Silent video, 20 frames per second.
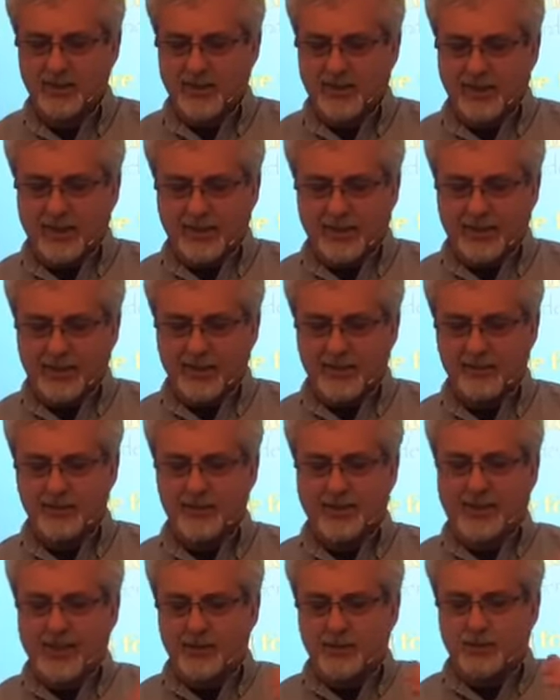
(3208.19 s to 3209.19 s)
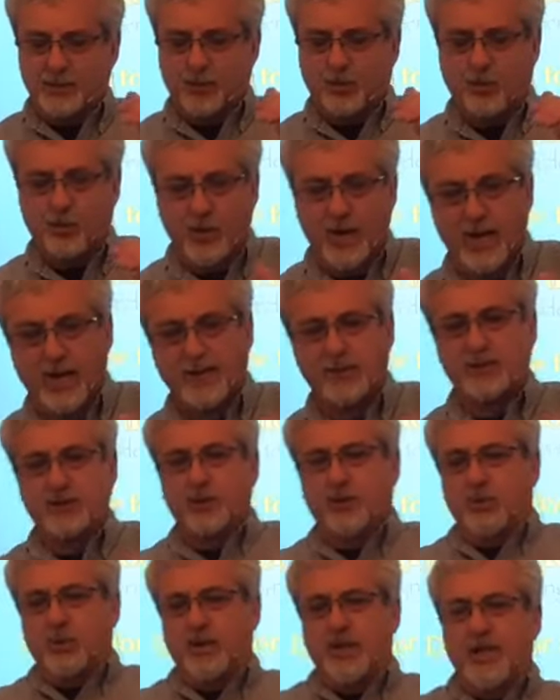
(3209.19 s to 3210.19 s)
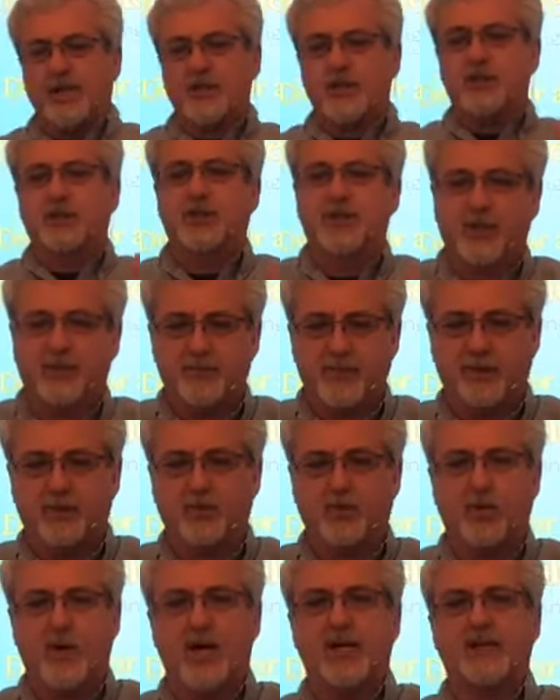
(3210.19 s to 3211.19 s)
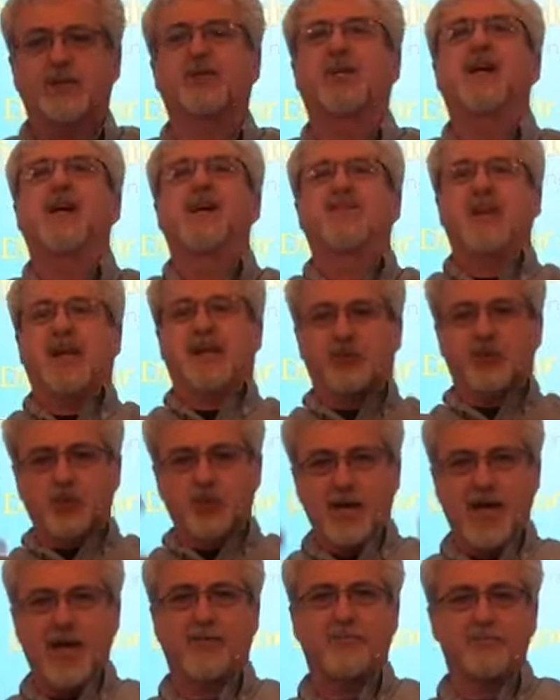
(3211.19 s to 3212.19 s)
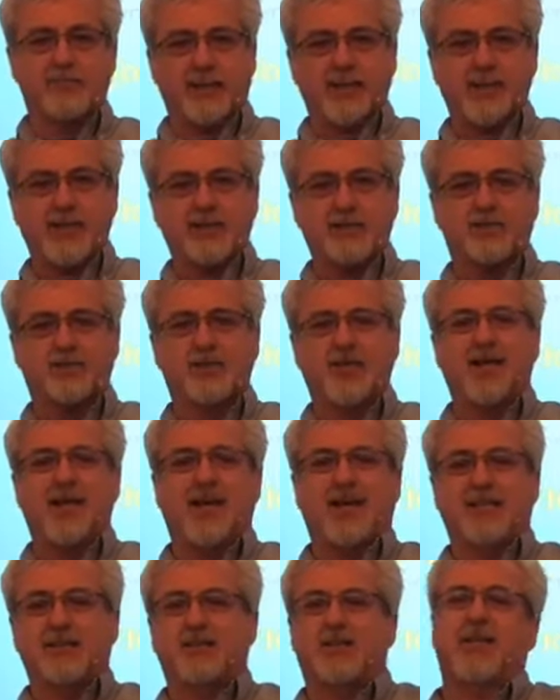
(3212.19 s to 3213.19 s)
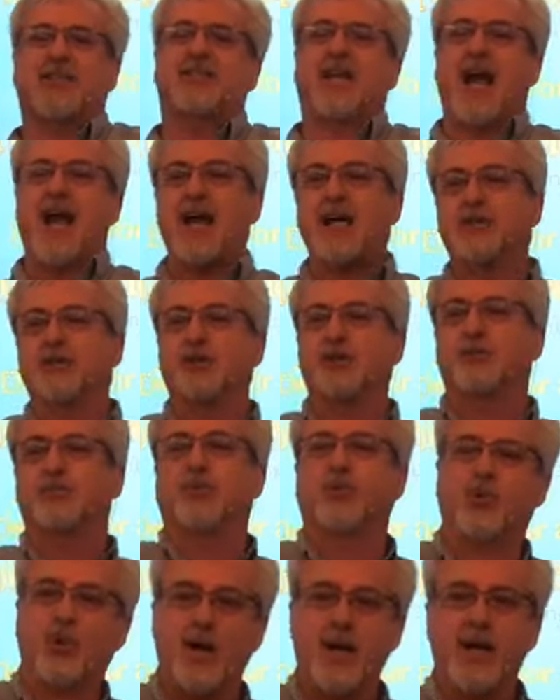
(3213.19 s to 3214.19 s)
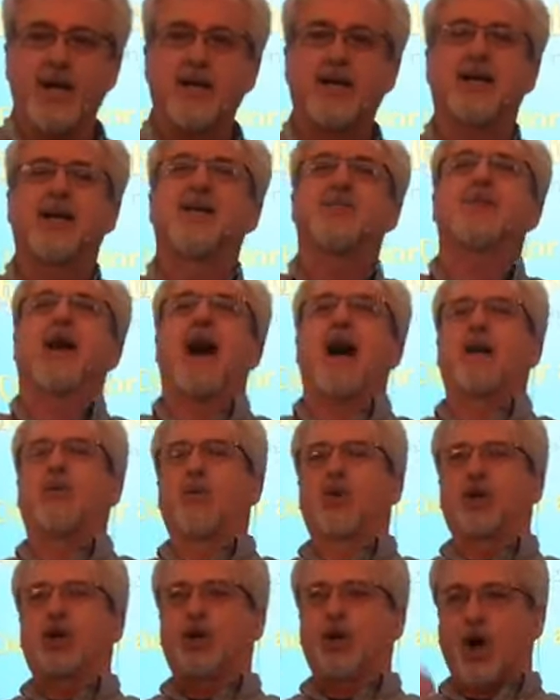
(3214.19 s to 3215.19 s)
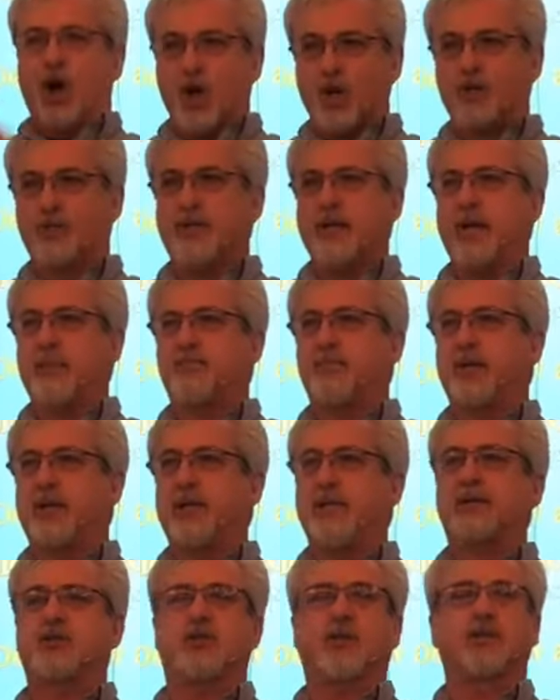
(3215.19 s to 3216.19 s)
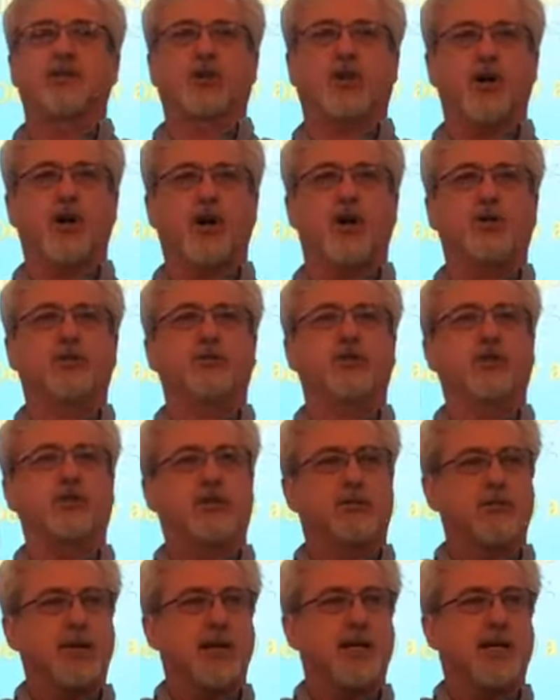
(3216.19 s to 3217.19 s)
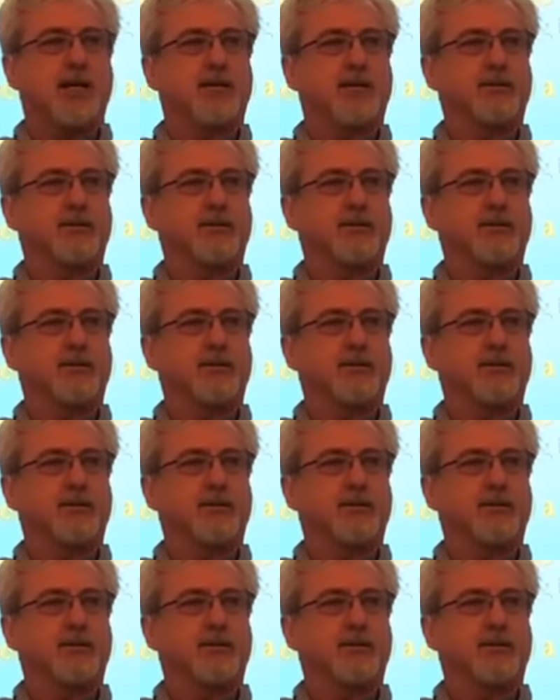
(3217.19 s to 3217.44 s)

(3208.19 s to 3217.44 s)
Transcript: It is in Christ, your relationship in Christ, that you have peace. And he says, as you pray, I will guard that peace in your hearts and your mind.